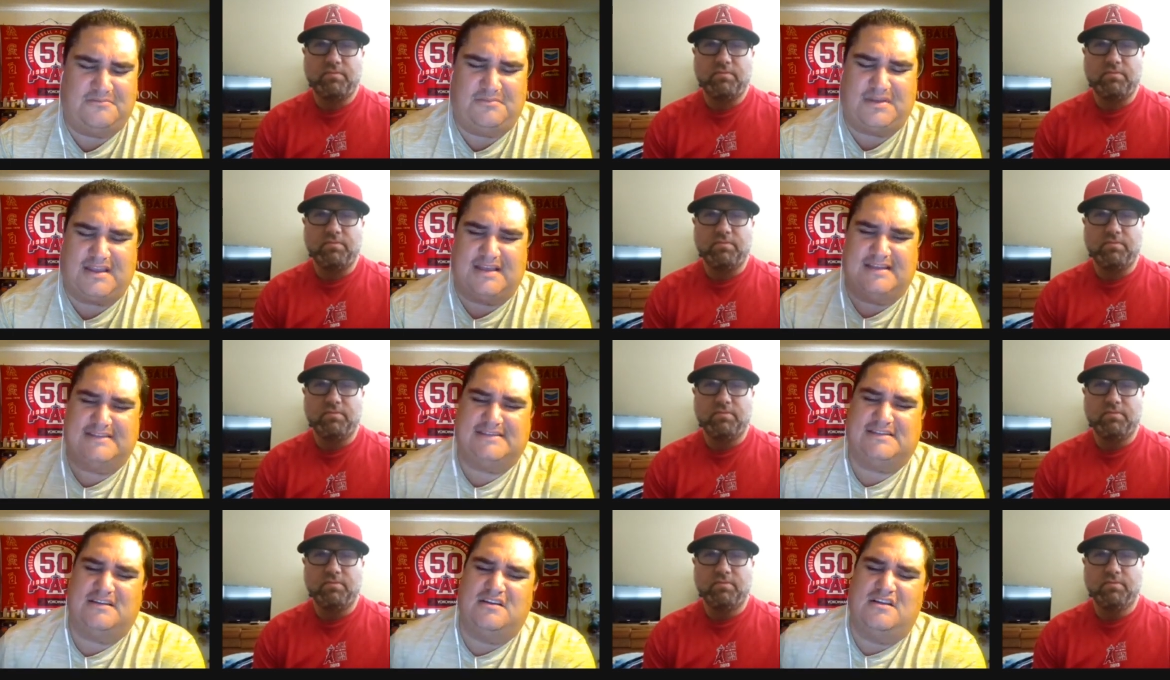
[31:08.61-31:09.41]

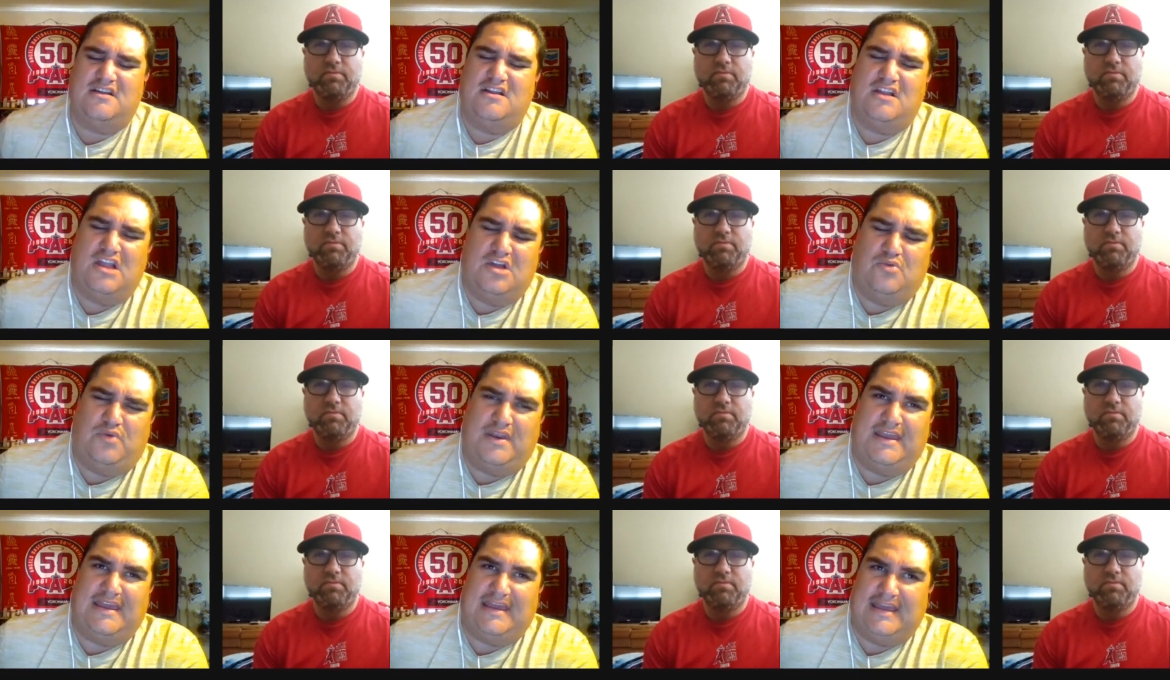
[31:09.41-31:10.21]
Speaker 1: Because
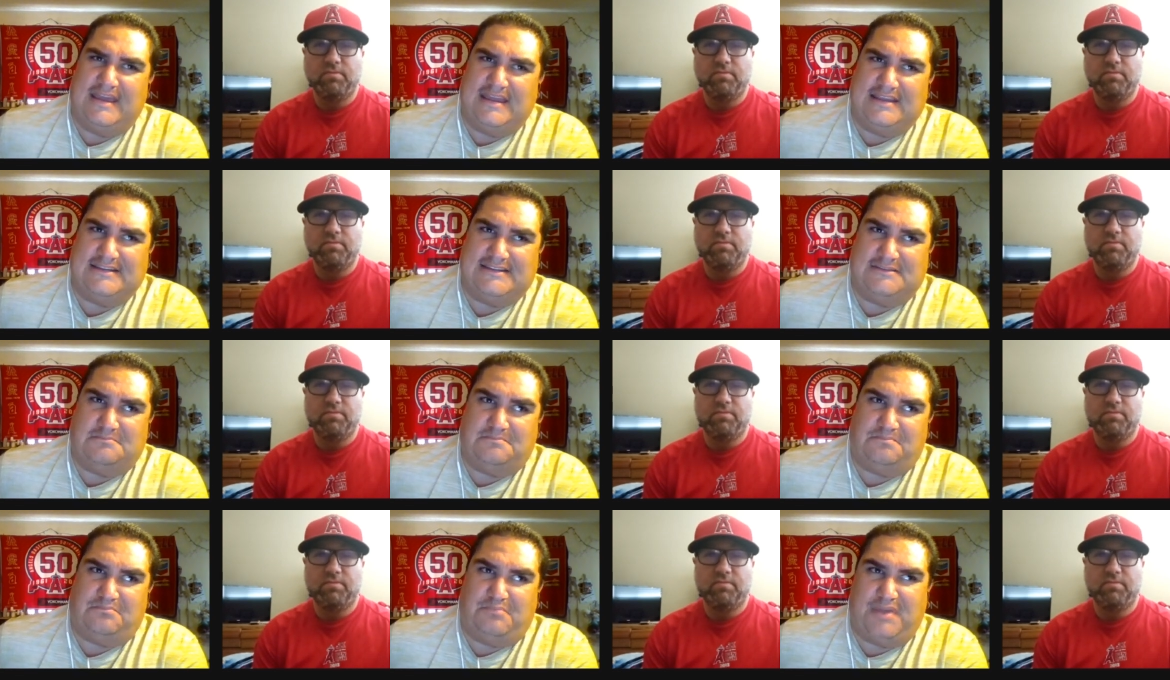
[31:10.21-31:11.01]
when he's
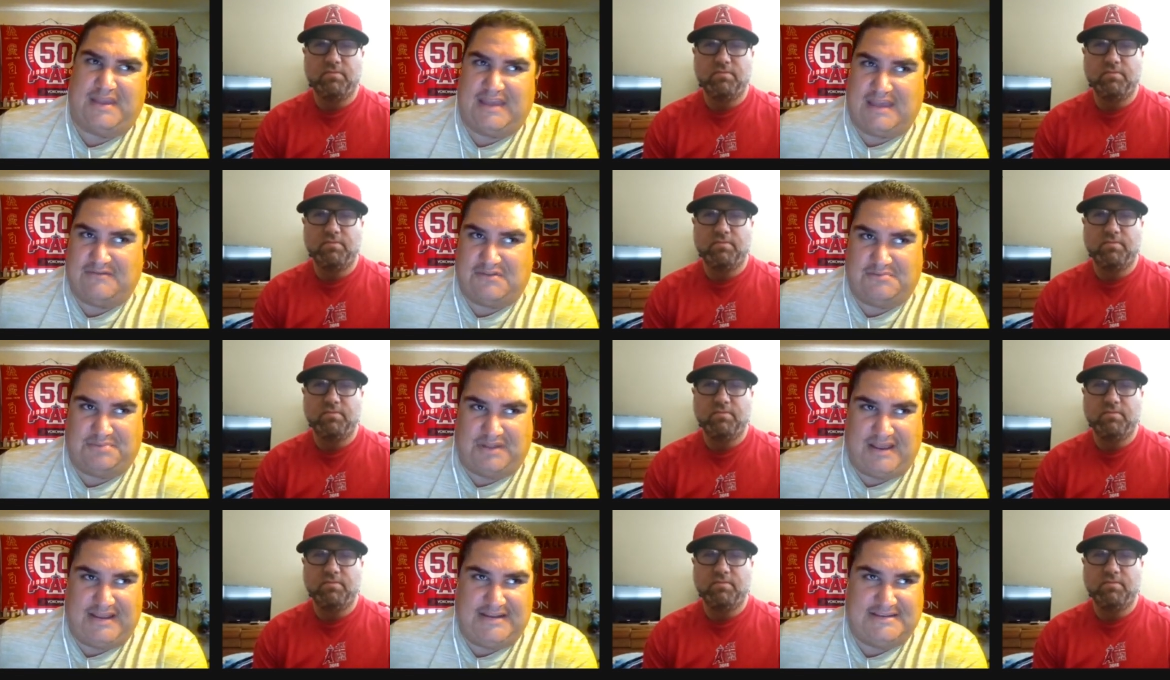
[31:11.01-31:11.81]
been given
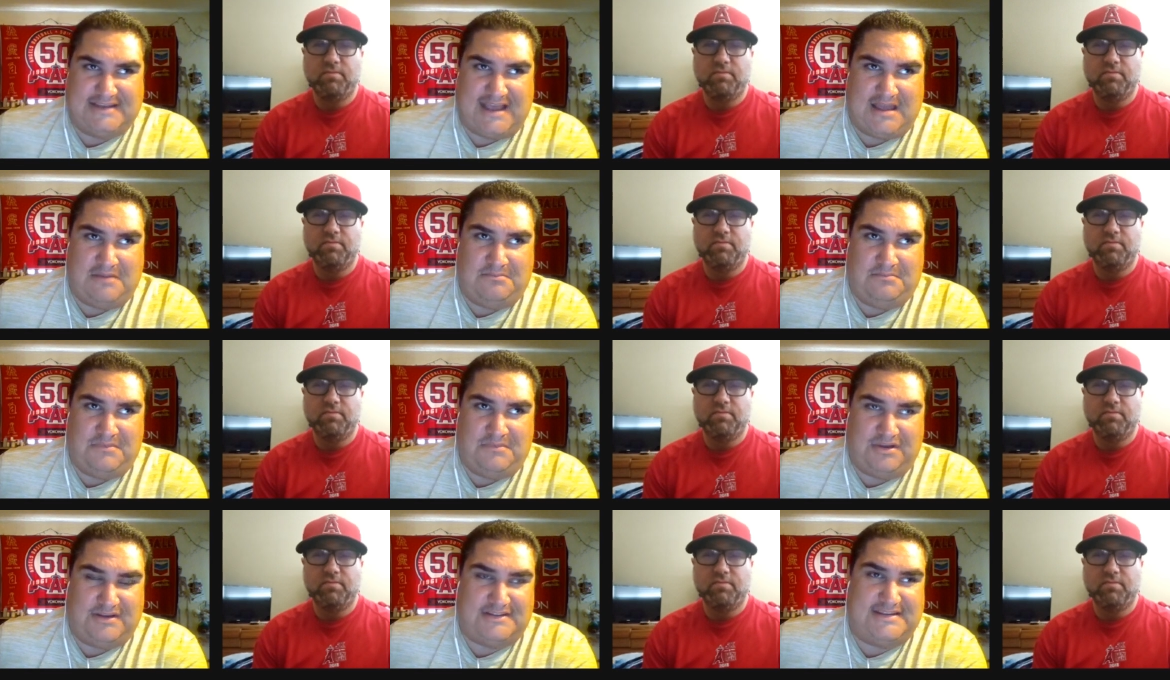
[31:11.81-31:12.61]
playing time,
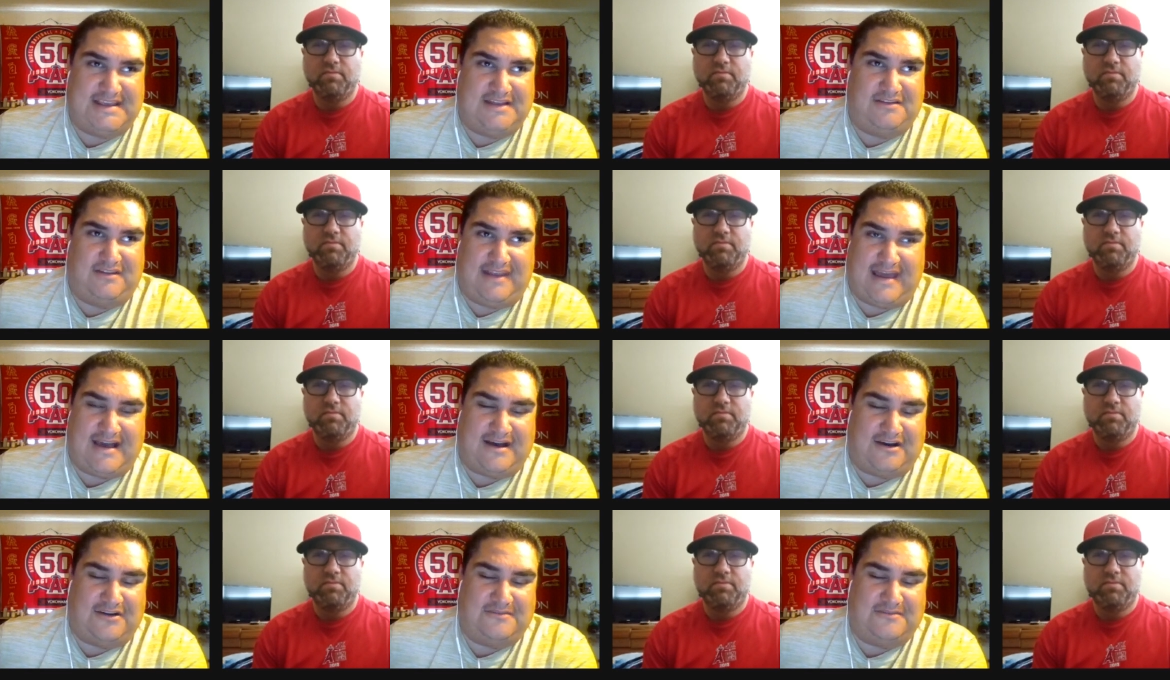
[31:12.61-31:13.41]
you could tell
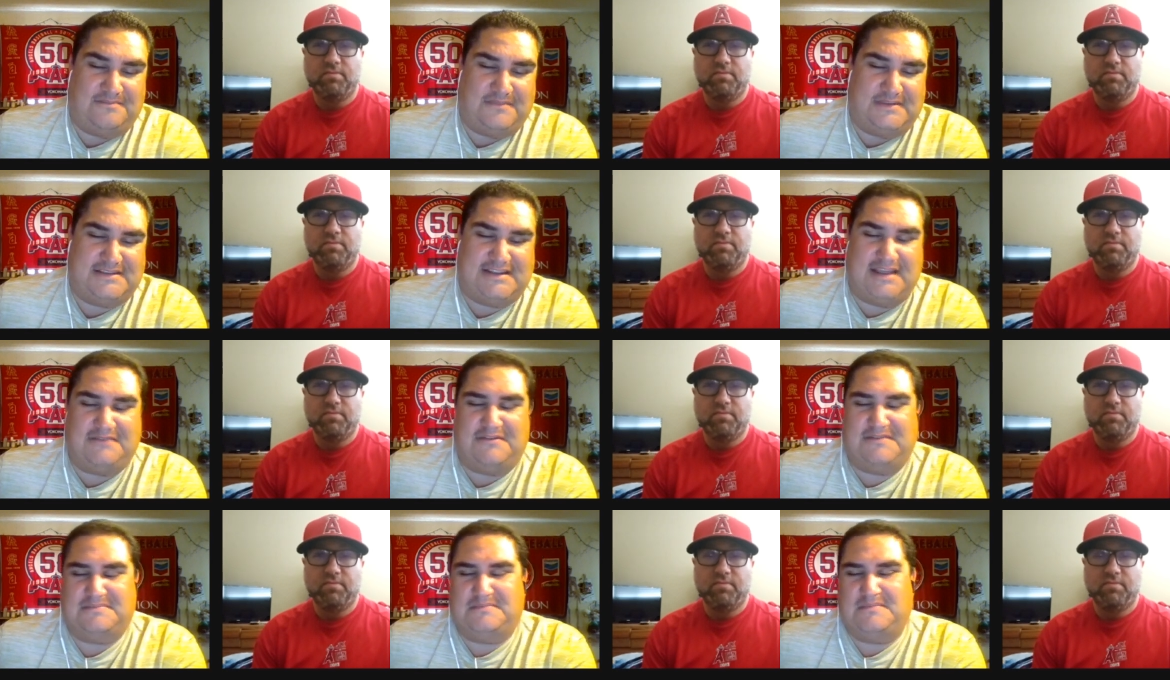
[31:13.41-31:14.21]
now instead
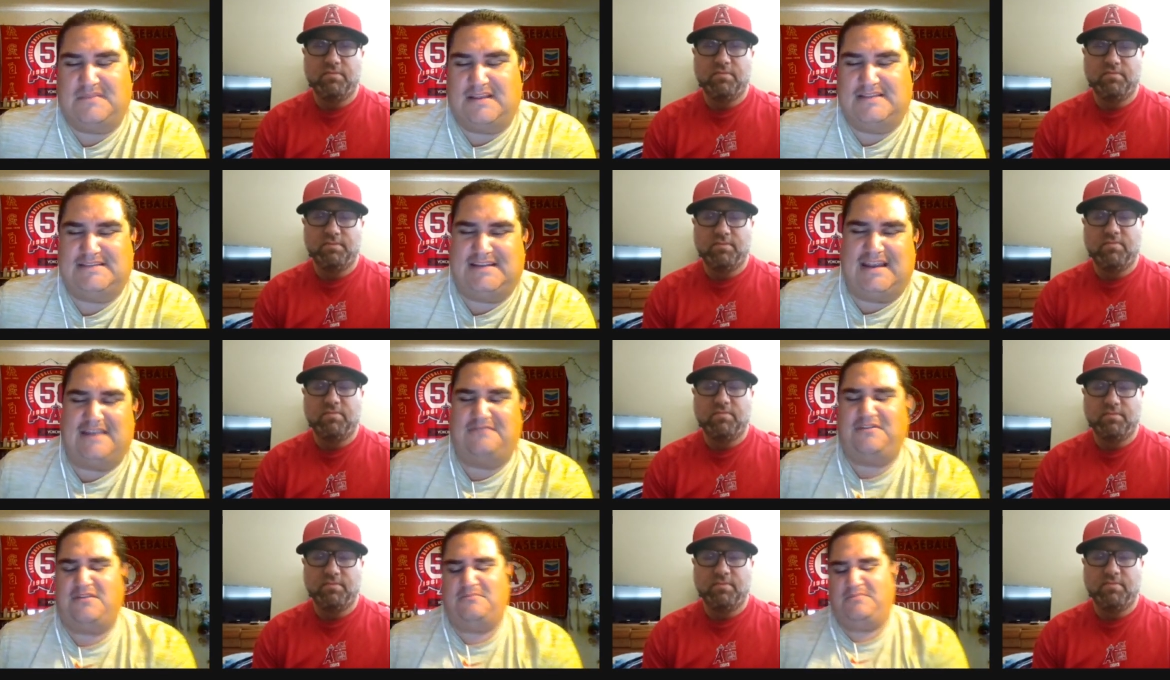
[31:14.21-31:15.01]
of instead
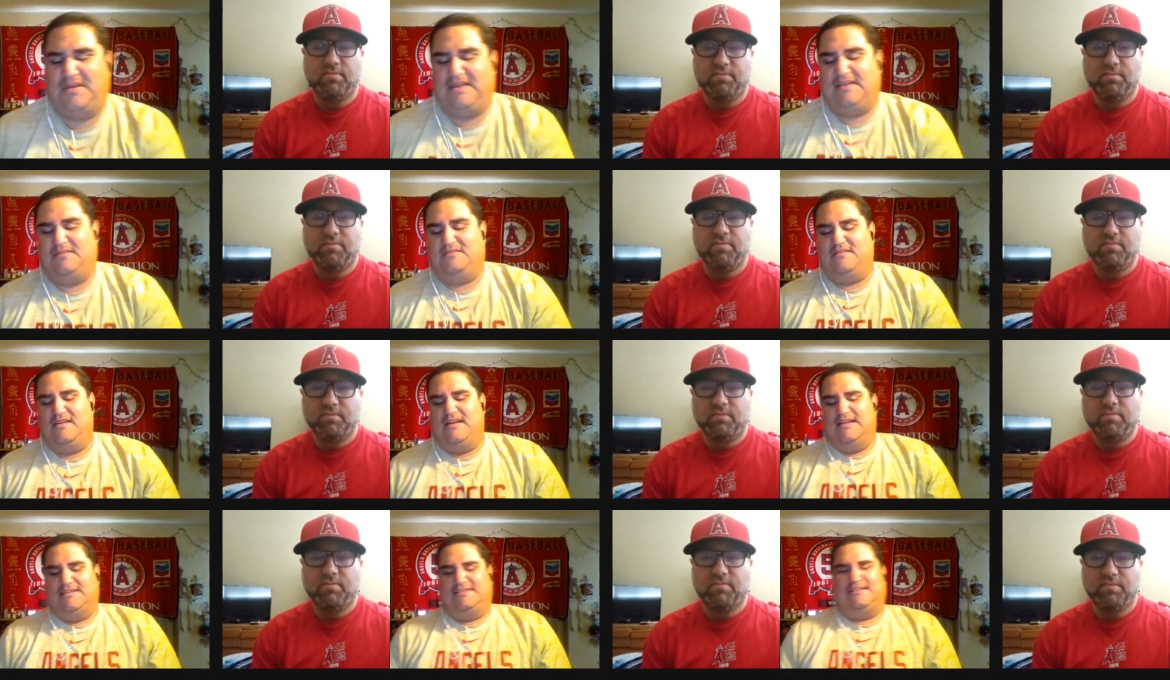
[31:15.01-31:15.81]
of him being
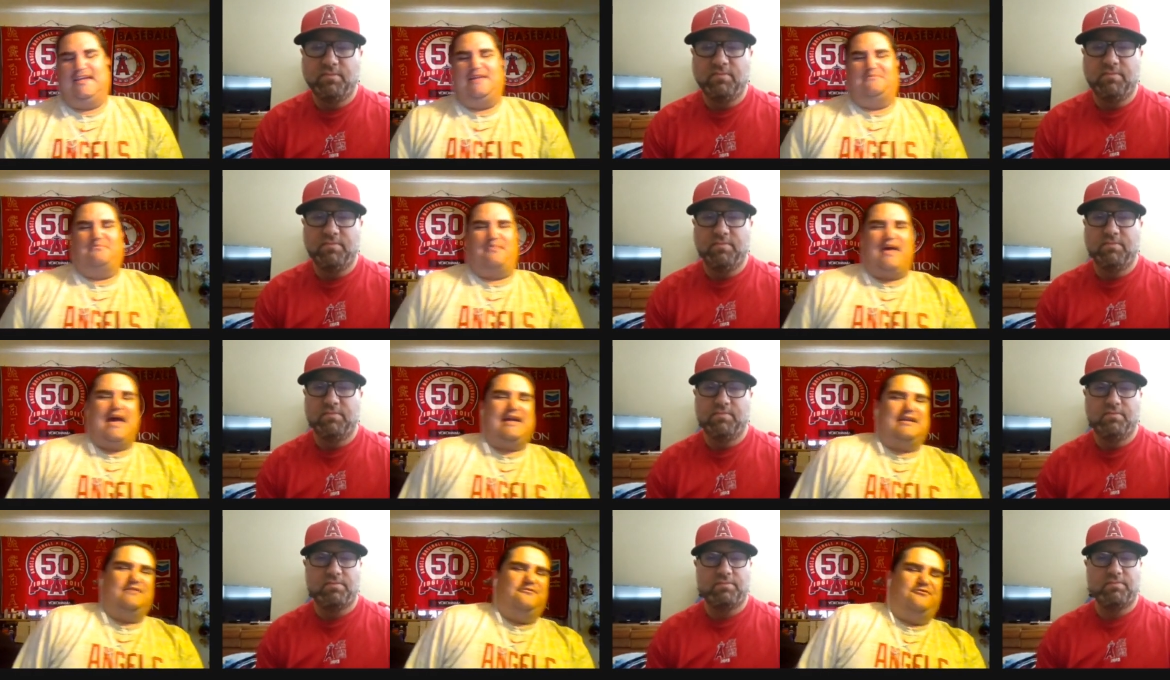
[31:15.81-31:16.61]
sent
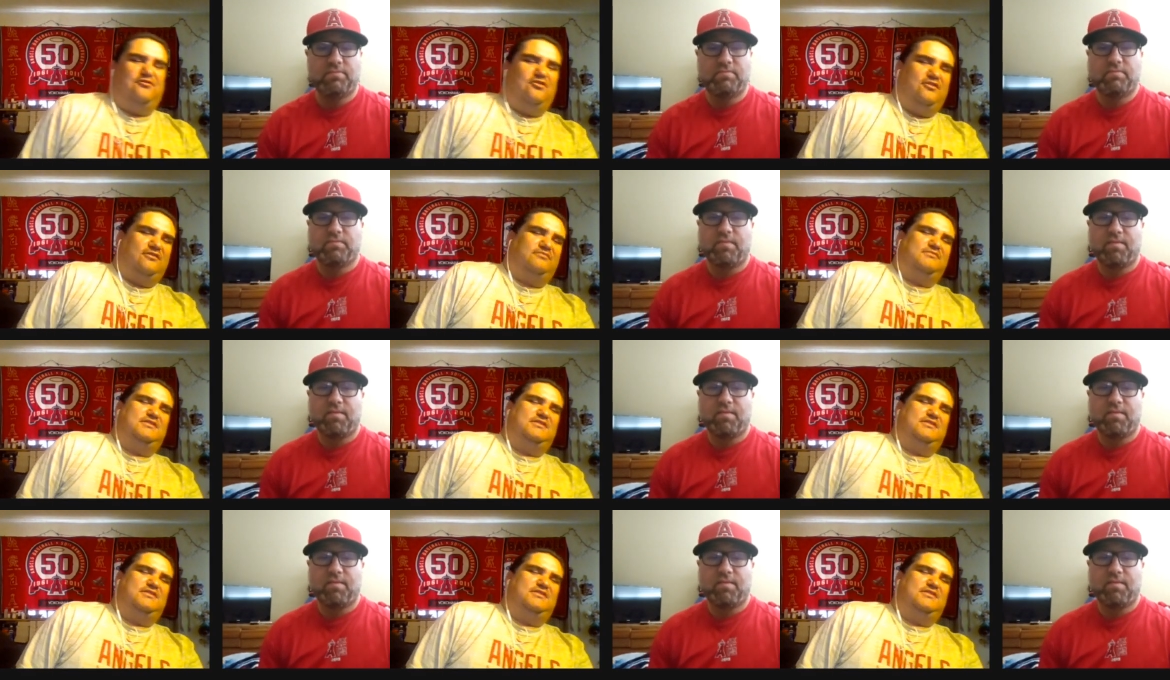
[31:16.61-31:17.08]
back and forth